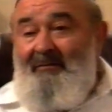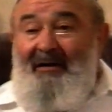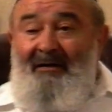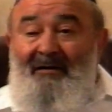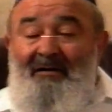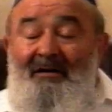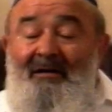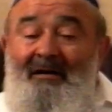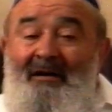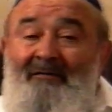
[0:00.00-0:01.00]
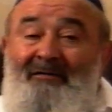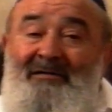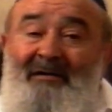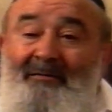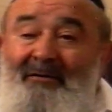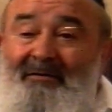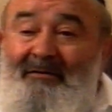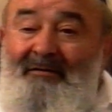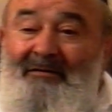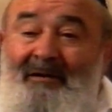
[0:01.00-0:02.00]
back, every summer,
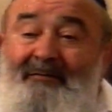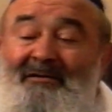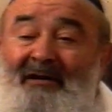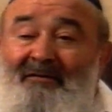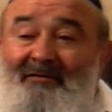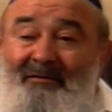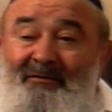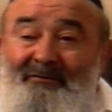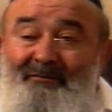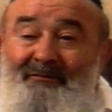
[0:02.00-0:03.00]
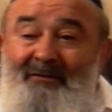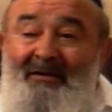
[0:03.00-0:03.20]
Shabbos afternoon,